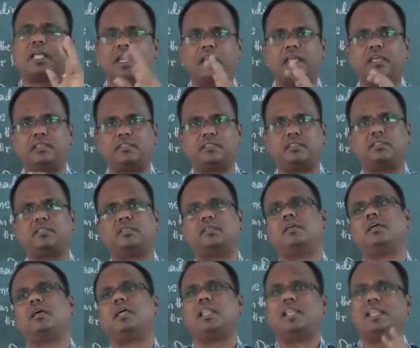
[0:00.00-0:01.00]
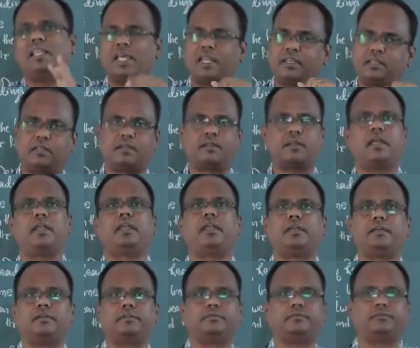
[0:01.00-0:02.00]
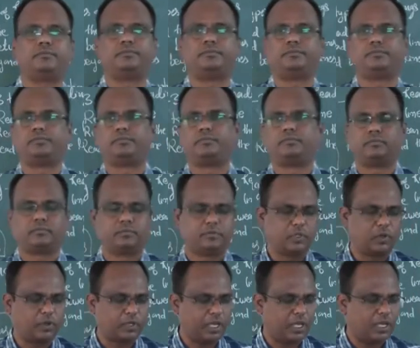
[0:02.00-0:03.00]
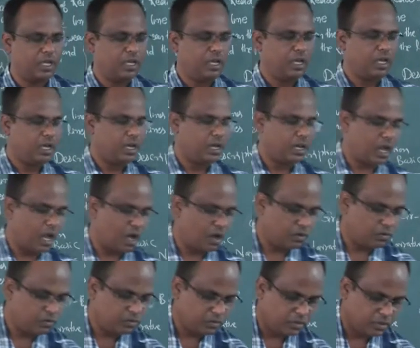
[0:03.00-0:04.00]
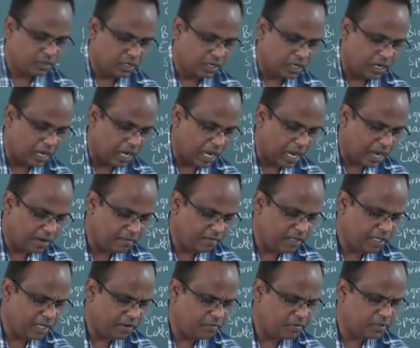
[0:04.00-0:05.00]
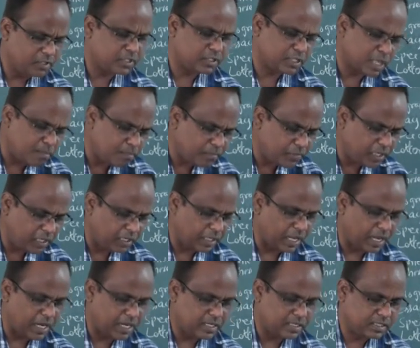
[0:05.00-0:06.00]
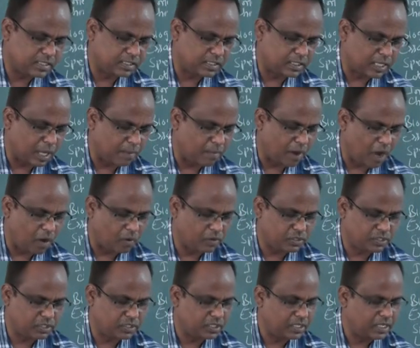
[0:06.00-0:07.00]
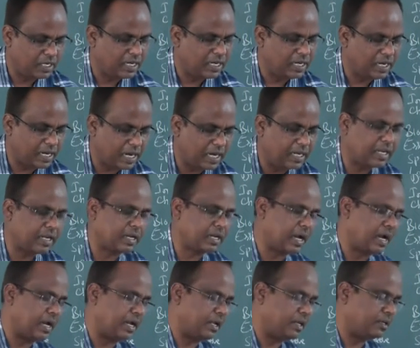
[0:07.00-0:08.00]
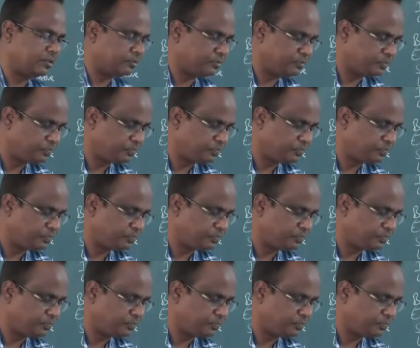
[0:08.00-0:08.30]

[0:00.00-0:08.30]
that is letter writing. Okay, now I will give you some details about letter writing.